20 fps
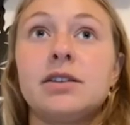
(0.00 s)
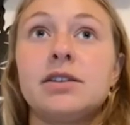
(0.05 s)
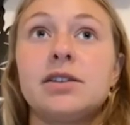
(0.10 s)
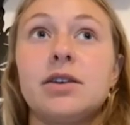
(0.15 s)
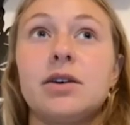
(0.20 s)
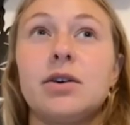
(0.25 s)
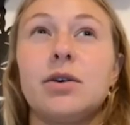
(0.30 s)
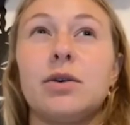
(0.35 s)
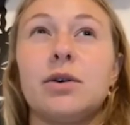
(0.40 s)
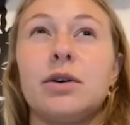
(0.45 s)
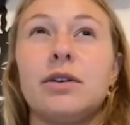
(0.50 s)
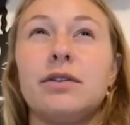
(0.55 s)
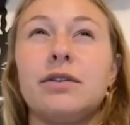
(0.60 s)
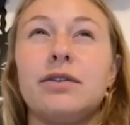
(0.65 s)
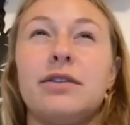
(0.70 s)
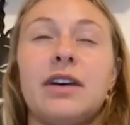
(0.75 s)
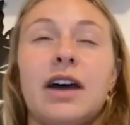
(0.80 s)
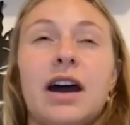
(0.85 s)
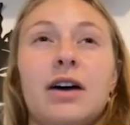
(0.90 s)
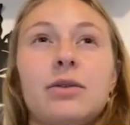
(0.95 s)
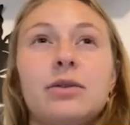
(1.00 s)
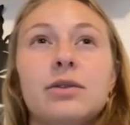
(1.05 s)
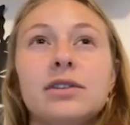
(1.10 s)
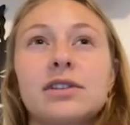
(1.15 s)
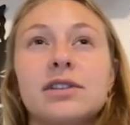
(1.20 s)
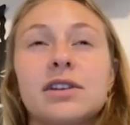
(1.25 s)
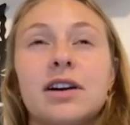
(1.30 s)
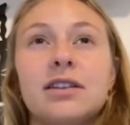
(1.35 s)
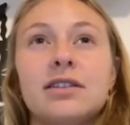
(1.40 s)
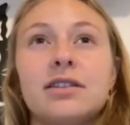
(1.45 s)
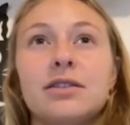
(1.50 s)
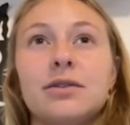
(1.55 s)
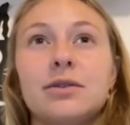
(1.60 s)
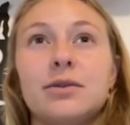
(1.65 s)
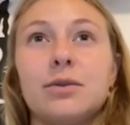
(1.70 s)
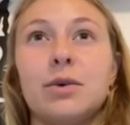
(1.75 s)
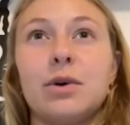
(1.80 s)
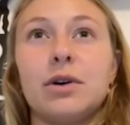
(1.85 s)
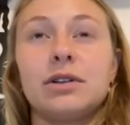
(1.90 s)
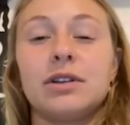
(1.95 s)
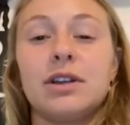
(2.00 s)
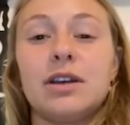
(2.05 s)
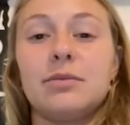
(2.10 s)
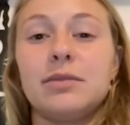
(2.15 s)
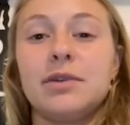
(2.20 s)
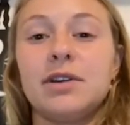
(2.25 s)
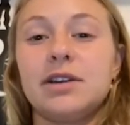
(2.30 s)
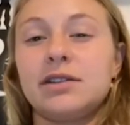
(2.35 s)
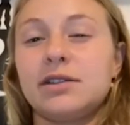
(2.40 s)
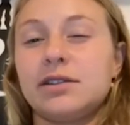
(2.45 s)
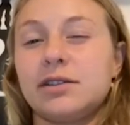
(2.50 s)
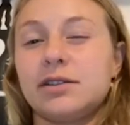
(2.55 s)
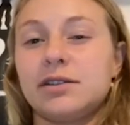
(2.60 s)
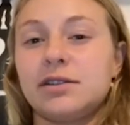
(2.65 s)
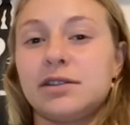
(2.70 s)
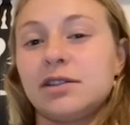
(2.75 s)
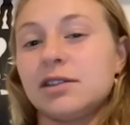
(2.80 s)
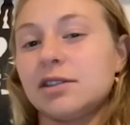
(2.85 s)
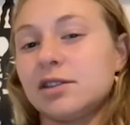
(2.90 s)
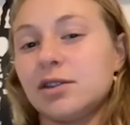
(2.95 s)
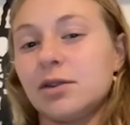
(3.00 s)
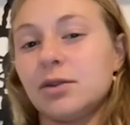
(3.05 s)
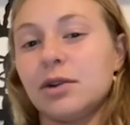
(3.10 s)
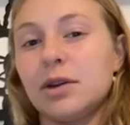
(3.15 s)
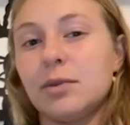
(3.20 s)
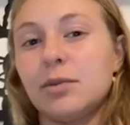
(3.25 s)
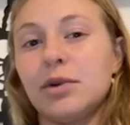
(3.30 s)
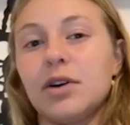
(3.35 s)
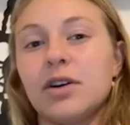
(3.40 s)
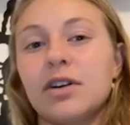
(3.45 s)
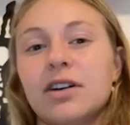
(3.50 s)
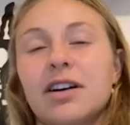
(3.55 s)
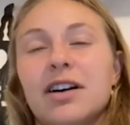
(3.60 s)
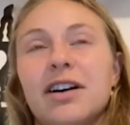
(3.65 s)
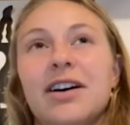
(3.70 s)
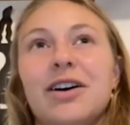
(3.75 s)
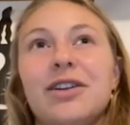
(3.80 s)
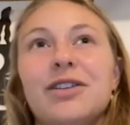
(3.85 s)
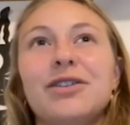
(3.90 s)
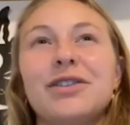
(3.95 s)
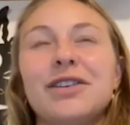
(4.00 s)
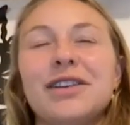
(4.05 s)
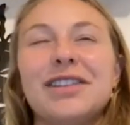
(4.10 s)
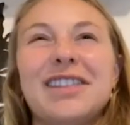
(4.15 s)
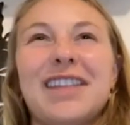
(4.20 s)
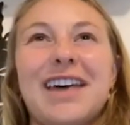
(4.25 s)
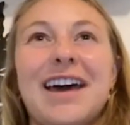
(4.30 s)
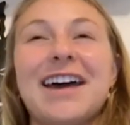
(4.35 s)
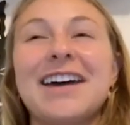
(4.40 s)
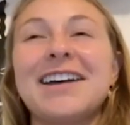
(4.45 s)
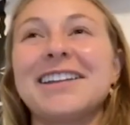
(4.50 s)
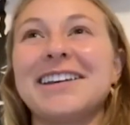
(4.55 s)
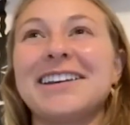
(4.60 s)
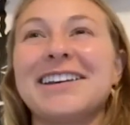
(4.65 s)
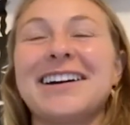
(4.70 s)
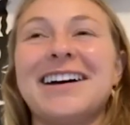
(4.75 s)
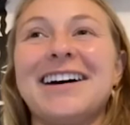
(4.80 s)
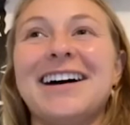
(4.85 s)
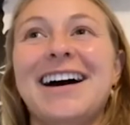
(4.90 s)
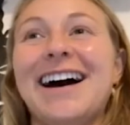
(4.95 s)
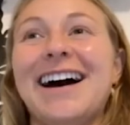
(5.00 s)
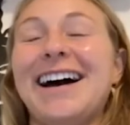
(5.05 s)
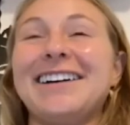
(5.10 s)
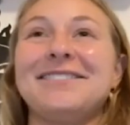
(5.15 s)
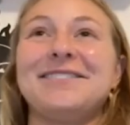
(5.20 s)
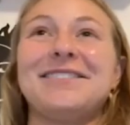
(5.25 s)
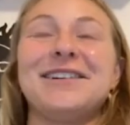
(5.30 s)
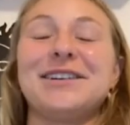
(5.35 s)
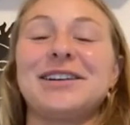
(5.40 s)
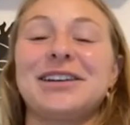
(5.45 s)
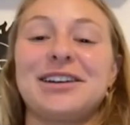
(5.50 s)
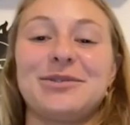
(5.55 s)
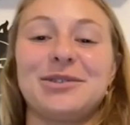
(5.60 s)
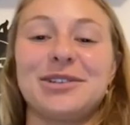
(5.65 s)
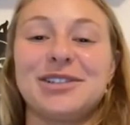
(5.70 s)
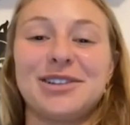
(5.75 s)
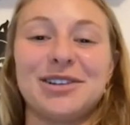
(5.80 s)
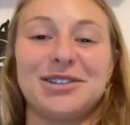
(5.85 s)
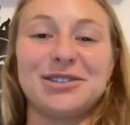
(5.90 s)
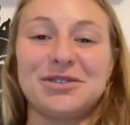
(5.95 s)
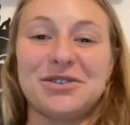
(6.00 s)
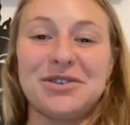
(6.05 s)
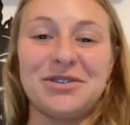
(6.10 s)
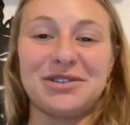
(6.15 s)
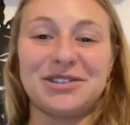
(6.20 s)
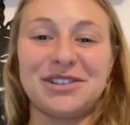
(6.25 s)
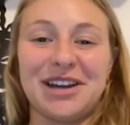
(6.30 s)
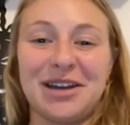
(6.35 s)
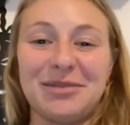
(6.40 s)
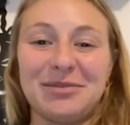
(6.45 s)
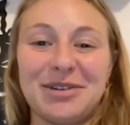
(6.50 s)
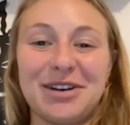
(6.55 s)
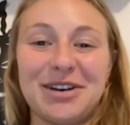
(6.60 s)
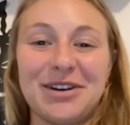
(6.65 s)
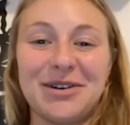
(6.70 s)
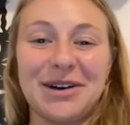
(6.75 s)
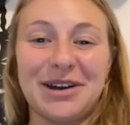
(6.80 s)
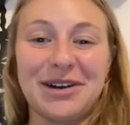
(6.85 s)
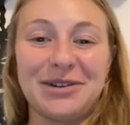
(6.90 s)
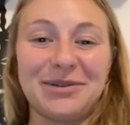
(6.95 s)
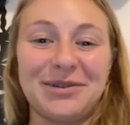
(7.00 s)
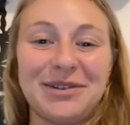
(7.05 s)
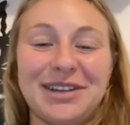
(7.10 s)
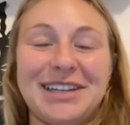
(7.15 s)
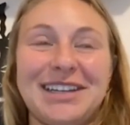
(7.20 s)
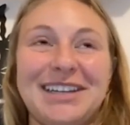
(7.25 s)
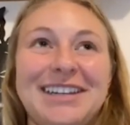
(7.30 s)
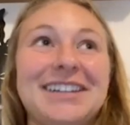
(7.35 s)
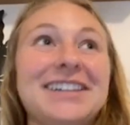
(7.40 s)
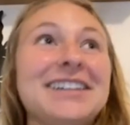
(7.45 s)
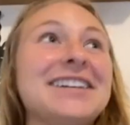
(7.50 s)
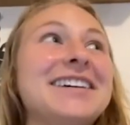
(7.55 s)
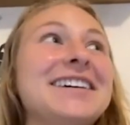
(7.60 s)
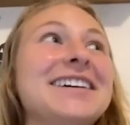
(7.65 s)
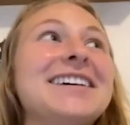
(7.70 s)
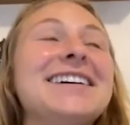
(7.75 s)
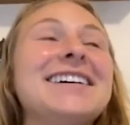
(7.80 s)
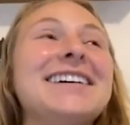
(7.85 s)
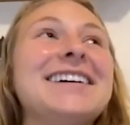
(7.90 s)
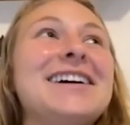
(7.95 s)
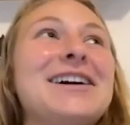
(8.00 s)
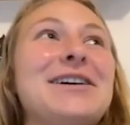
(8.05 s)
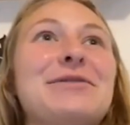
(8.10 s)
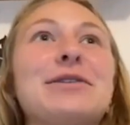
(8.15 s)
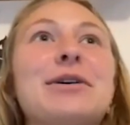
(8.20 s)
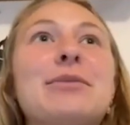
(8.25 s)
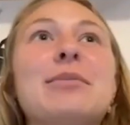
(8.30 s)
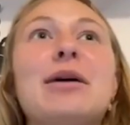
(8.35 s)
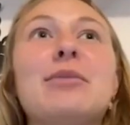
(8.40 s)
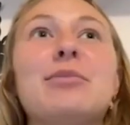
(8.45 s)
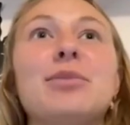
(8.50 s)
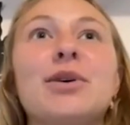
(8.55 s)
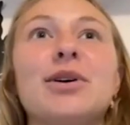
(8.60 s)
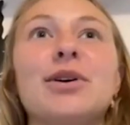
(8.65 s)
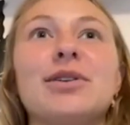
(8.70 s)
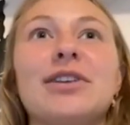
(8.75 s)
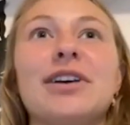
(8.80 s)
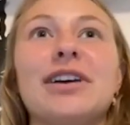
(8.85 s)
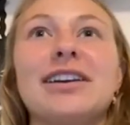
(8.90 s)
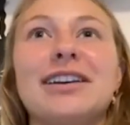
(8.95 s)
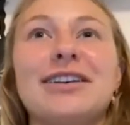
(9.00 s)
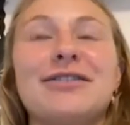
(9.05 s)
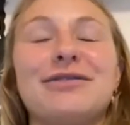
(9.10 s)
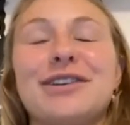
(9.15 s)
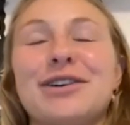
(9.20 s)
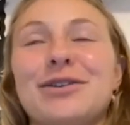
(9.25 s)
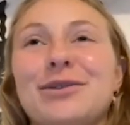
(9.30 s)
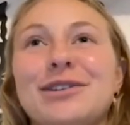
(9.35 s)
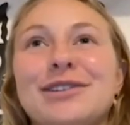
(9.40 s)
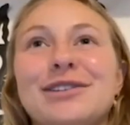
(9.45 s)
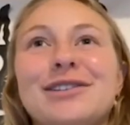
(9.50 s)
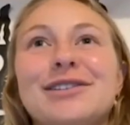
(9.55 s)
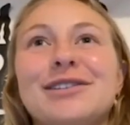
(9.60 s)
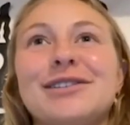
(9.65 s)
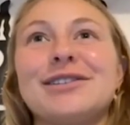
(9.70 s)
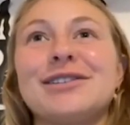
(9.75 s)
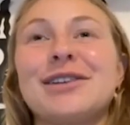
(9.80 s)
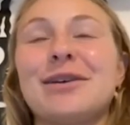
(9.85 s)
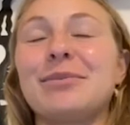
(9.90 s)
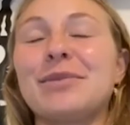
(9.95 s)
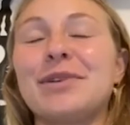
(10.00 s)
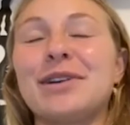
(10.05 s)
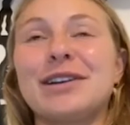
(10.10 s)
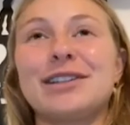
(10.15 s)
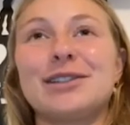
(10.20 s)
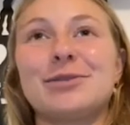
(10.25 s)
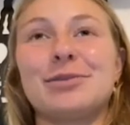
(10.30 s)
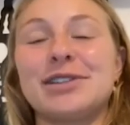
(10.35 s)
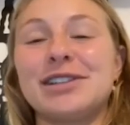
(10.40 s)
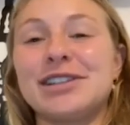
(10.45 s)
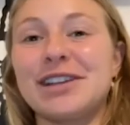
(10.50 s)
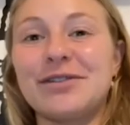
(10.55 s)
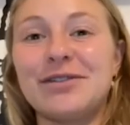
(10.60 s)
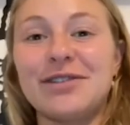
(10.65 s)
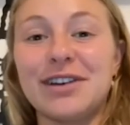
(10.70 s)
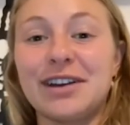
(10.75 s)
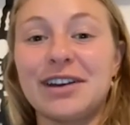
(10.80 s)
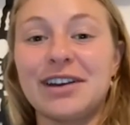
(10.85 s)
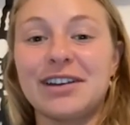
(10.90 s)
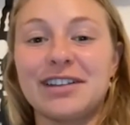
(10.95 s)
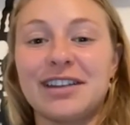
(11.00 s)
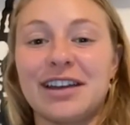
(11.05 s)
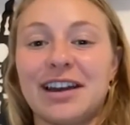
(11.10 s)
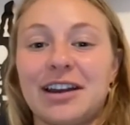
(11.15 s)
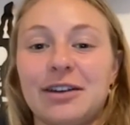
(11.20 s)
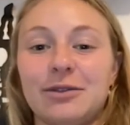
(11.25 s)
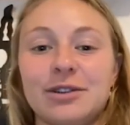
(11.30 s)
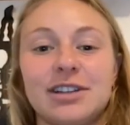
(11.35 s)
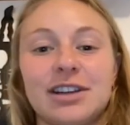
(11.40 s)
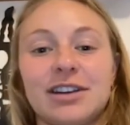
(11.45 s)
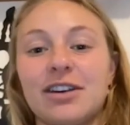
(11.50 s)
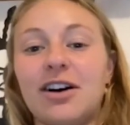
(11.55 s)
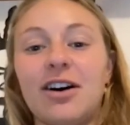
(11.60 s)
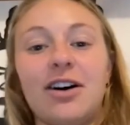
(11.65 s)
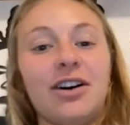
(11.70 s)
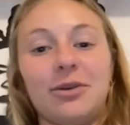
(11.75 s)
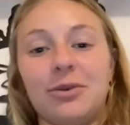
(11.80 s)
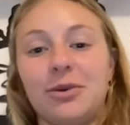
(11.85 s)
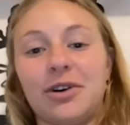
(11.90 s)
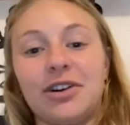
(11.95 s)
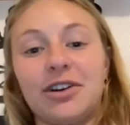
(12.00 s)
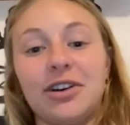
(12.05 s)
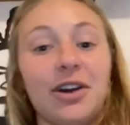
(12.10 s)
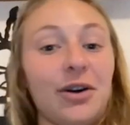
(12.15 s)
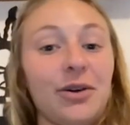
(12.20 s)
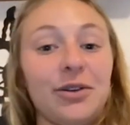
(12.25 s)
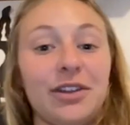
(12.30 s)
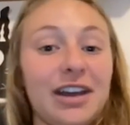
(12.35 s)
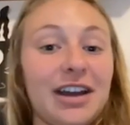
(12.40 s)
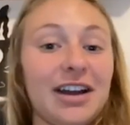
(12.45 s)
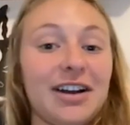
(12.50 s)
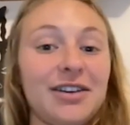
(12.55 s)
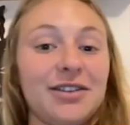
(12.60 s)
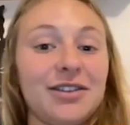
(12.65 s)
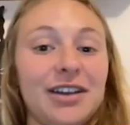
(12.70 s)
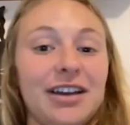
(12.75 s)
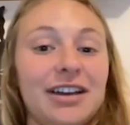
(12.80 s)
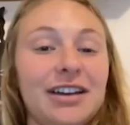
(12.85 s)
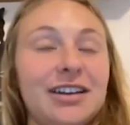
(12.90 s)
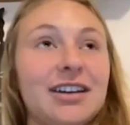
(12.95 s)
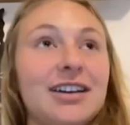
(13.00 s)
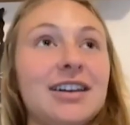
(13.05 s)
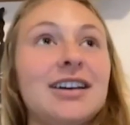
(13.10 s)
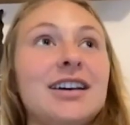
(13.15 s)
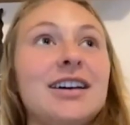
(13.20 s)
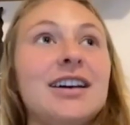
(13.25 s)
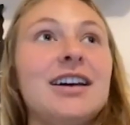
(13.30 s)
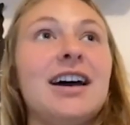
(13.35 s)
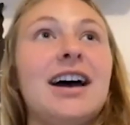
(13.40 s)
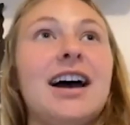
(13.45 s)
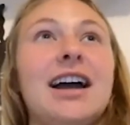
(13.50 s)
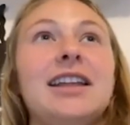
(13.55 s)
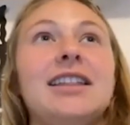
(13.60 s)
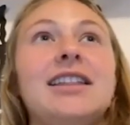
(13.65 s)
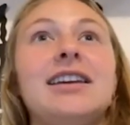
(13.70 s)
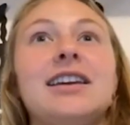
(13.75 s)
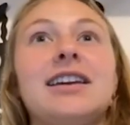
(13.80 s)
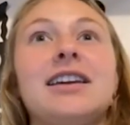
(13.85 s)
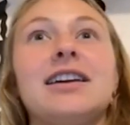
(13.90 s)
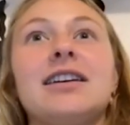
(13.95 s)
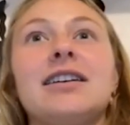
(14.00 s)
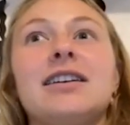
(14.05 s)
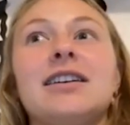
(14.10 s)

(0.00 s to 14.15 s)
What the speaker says: So that was kind of what led me to Stony Brook. Other than that, like I feel like it was such a long time ago. I don't really remember like if there was something specific that I was like, oh, I want to go there. Like I think